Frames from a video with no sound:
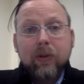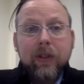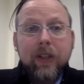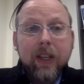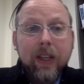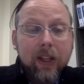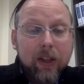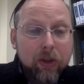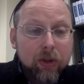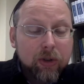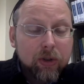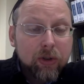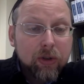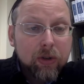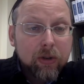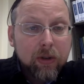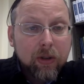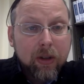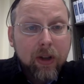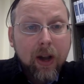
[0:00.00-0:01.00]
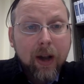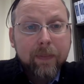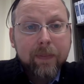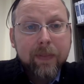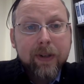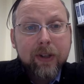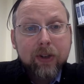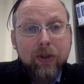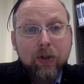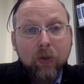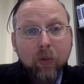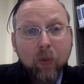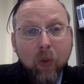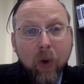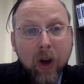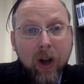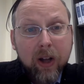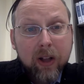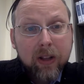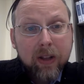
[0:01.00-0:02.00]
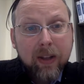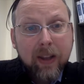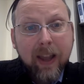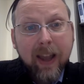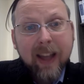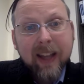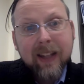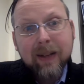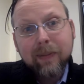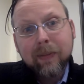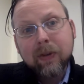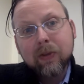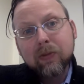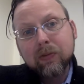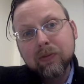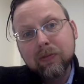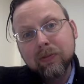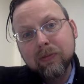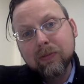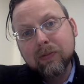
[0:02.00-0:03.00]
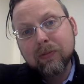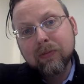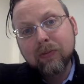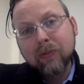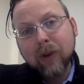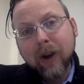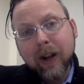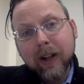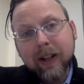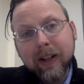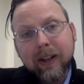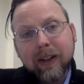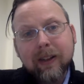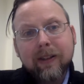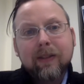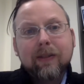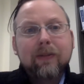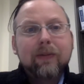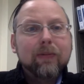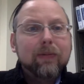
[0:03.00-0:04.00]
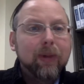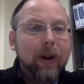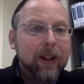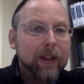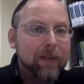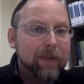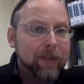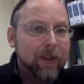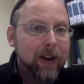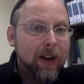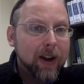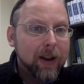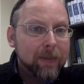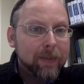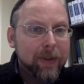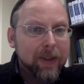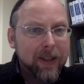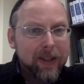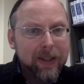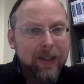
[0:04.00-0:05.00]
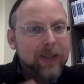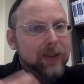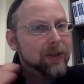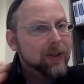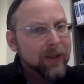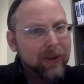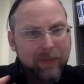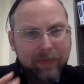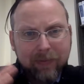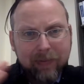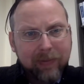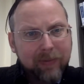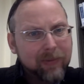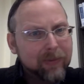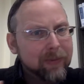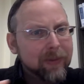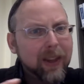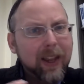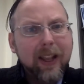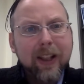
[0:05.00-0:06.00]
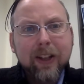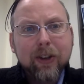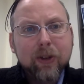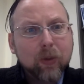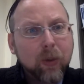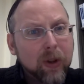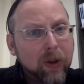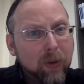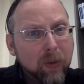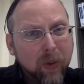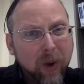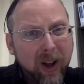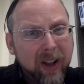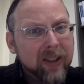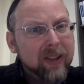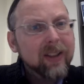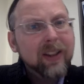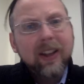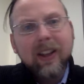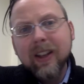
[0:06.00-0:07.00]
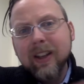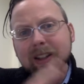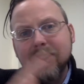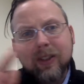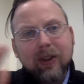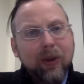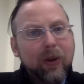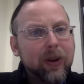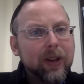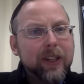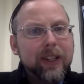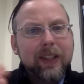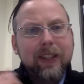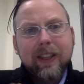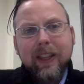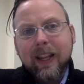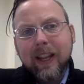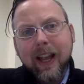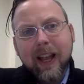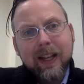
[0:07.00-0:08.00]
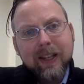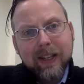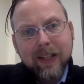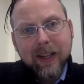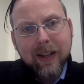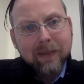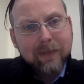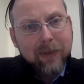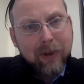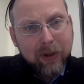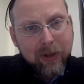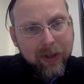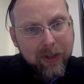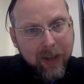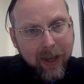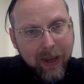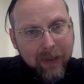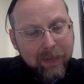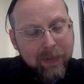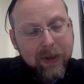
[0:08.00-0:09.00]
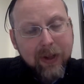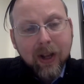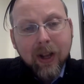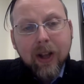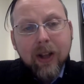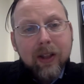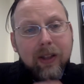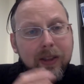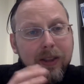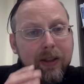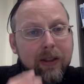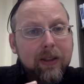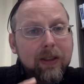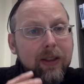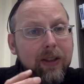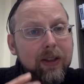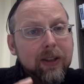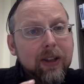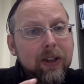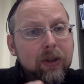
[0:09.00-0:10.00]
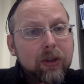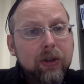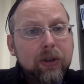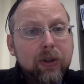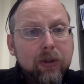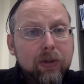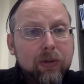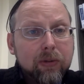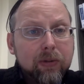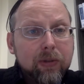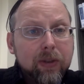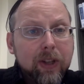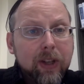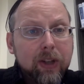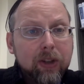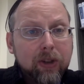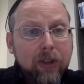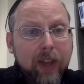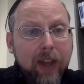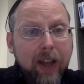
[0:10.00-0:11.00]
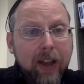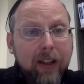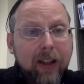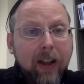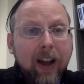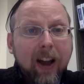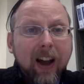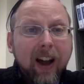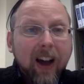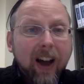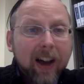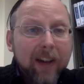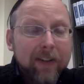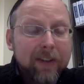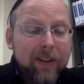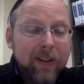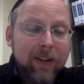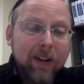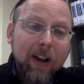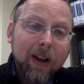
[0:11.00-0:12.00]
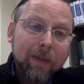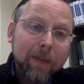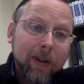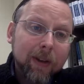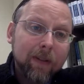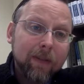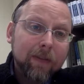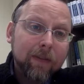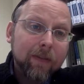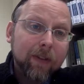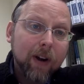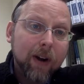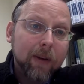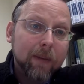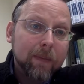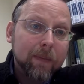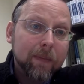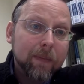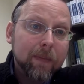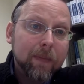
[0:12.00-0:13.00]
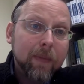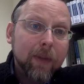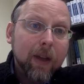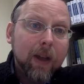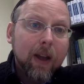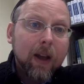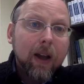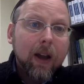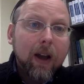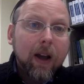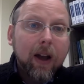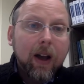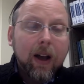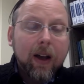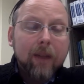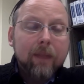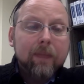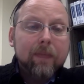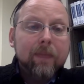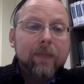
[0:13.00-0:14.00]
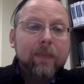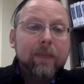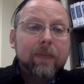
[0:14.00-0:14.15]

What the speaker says: teach Composition 1, academic writing, writing for competence, English 101, the course that has a million names. The teachers who teach that often are coming from an